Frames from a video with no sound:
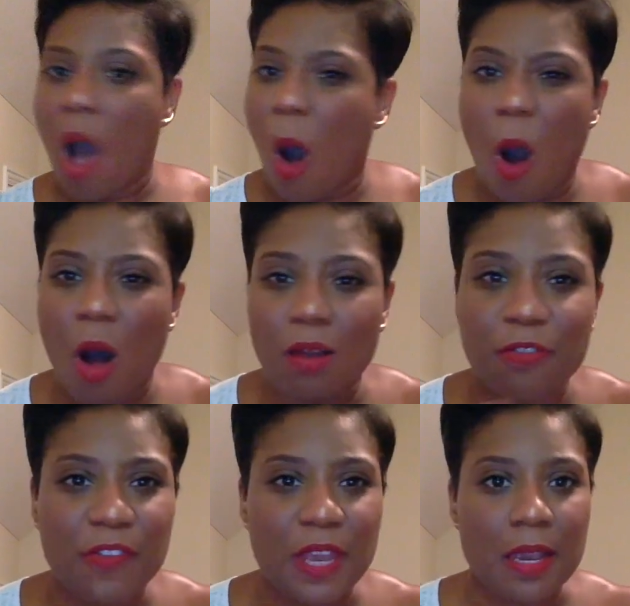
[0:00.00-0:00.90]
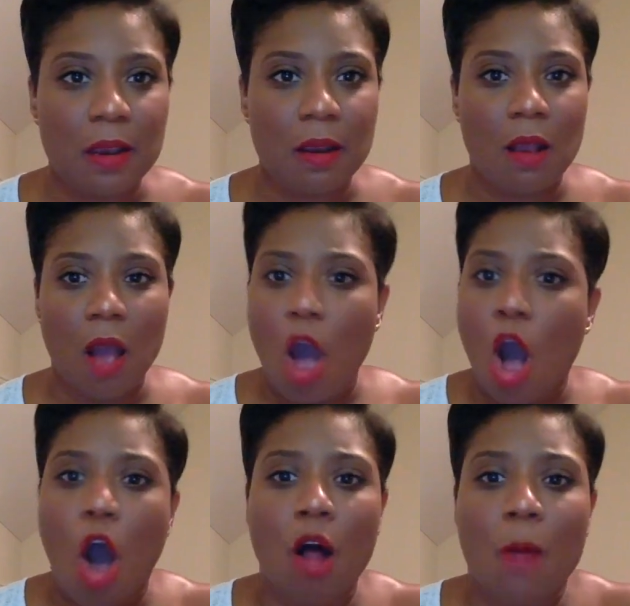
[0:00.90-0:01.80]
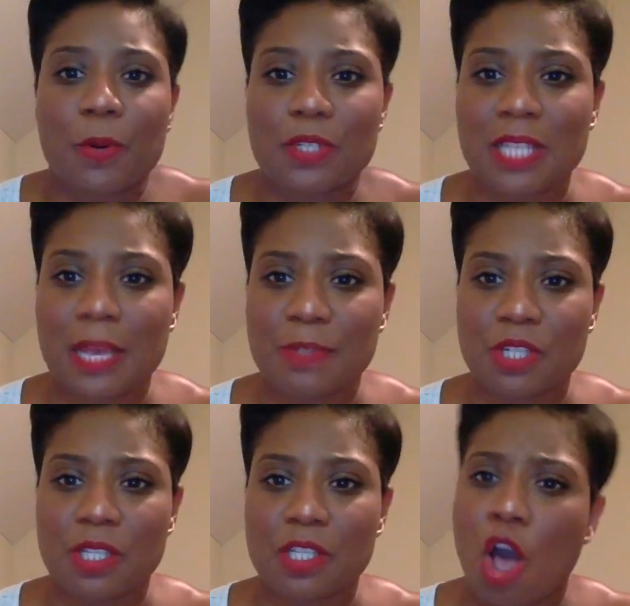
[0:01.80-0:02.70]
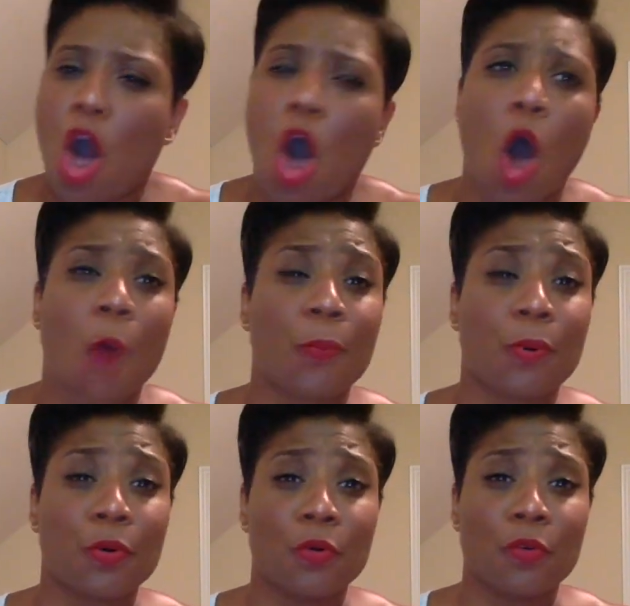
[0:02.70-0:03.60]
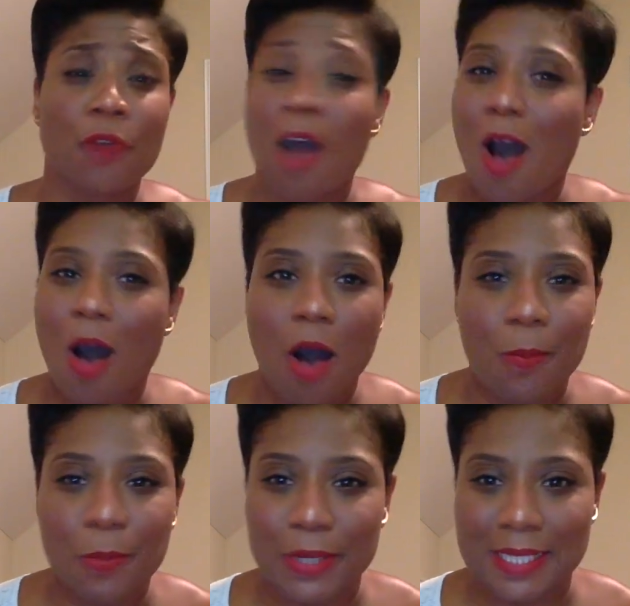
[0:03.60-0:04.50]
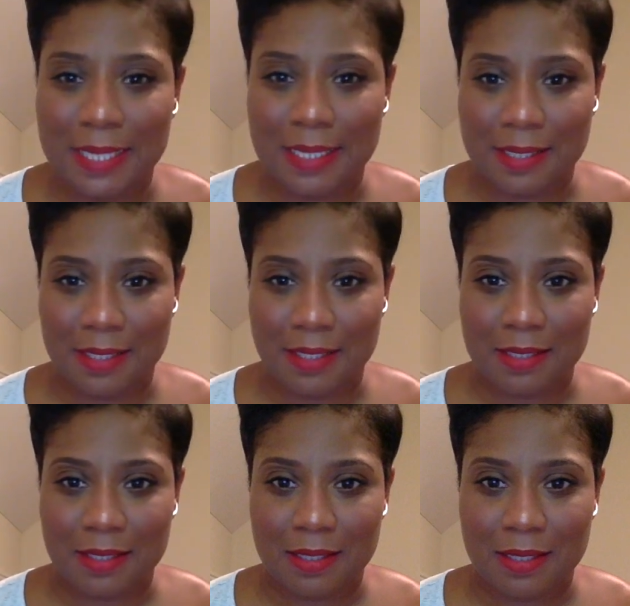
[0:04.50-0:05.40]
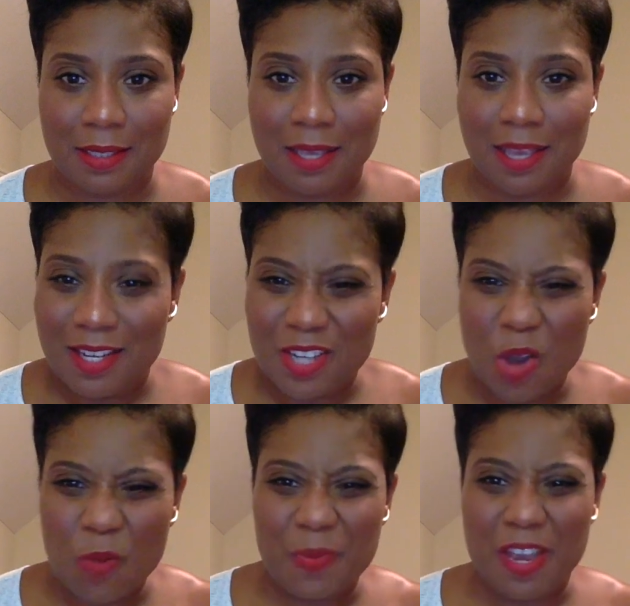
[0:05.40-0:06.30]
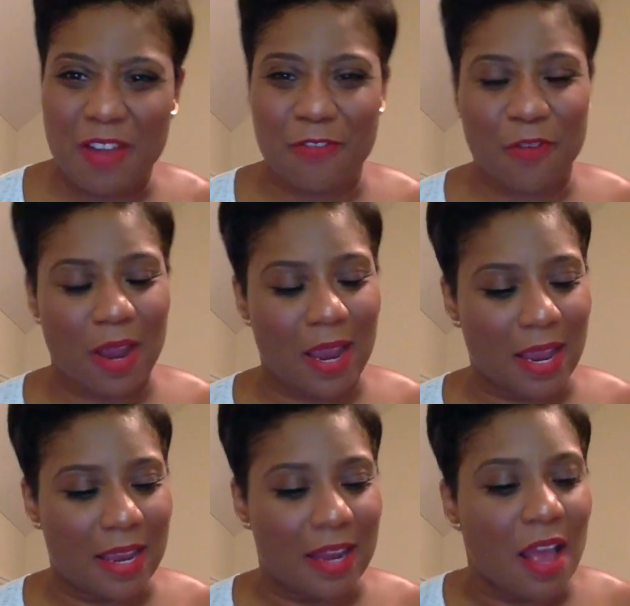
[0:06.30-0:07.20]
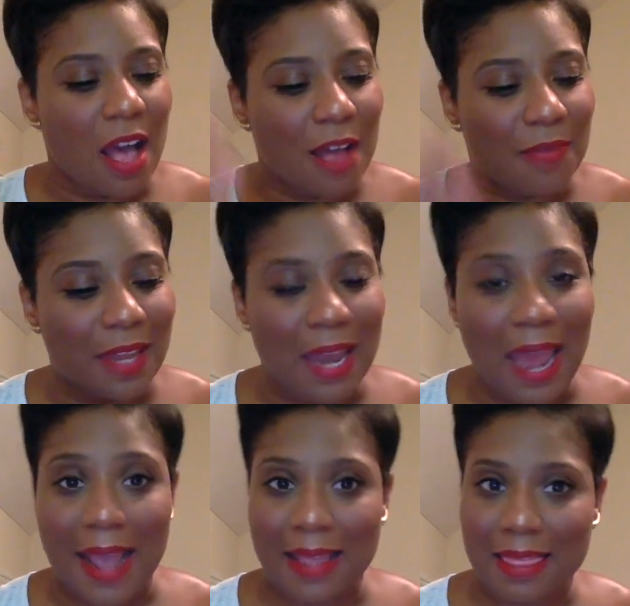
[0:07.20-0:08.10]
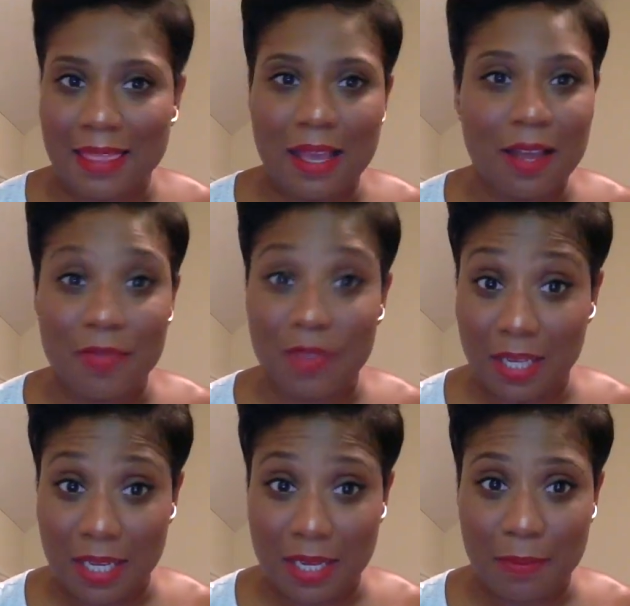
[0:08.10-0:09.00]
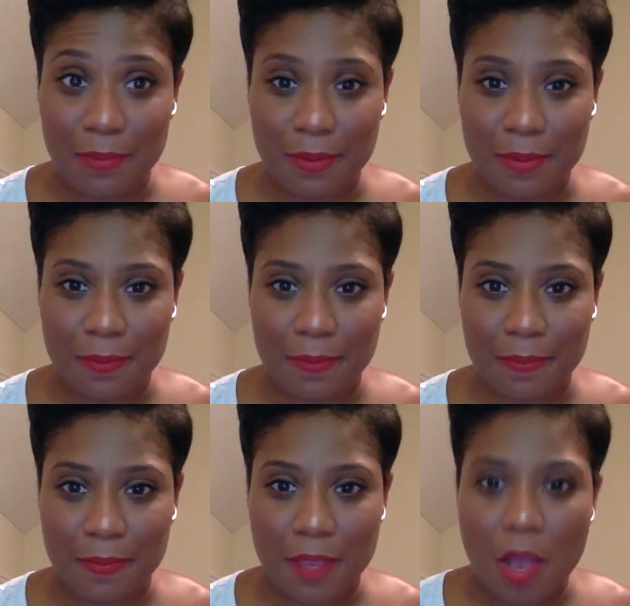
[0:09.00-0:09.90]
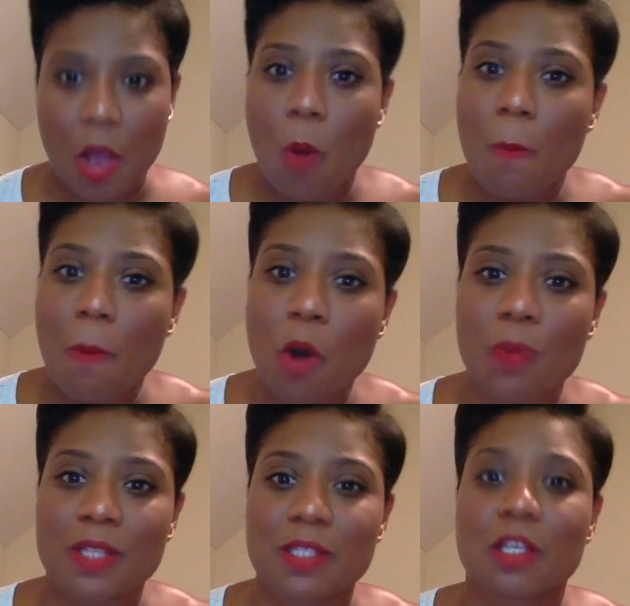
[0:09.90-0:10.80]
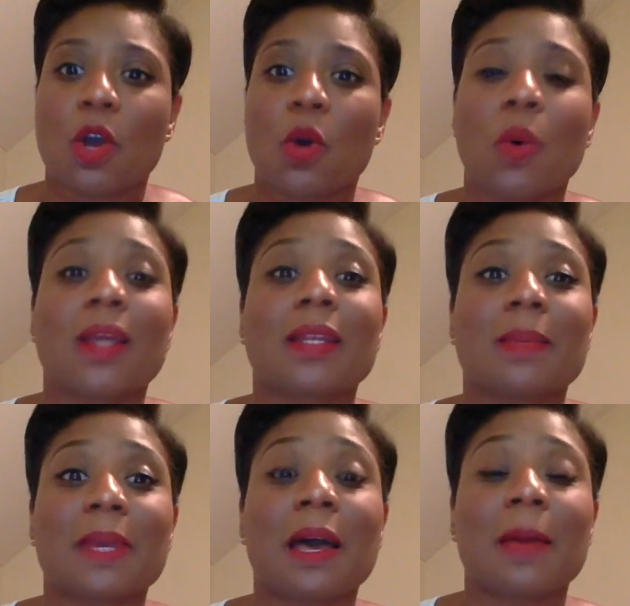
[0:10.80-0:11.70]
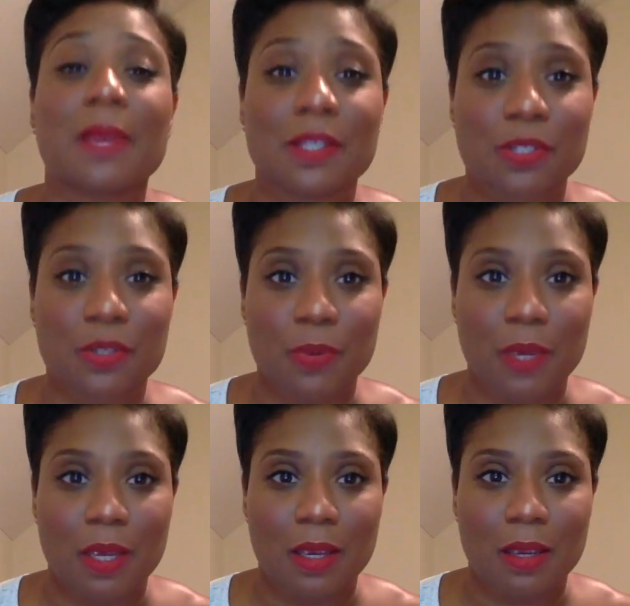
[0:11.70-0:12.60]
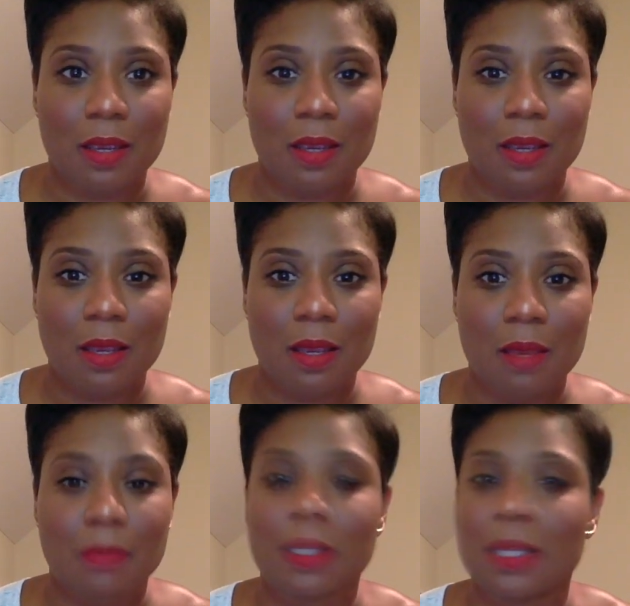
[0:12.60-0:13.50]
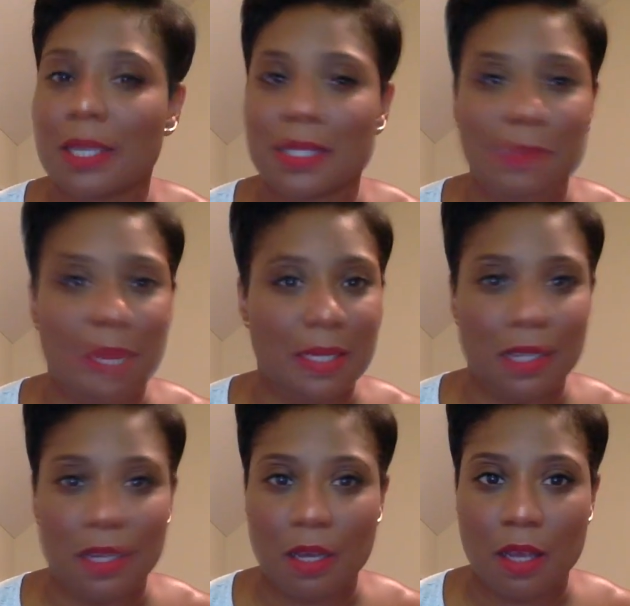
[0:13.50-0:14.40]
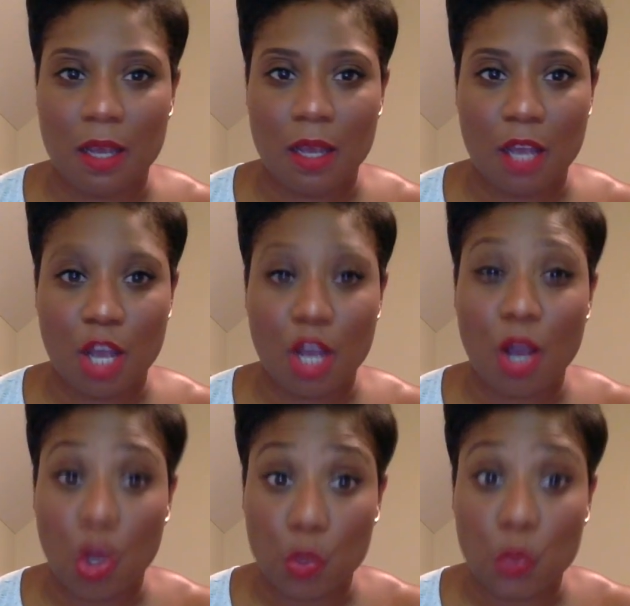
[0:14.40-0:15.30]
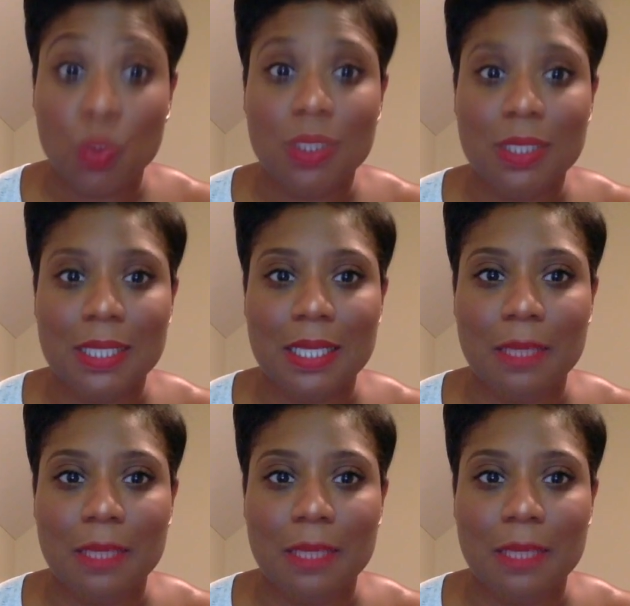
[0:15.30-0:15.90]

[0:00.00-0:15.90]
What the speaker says: All fear, all perceptions, all proof, all pretenses. Don't be afraid of the length of the leap. Moments quickly become history. Please, my dear, go deep.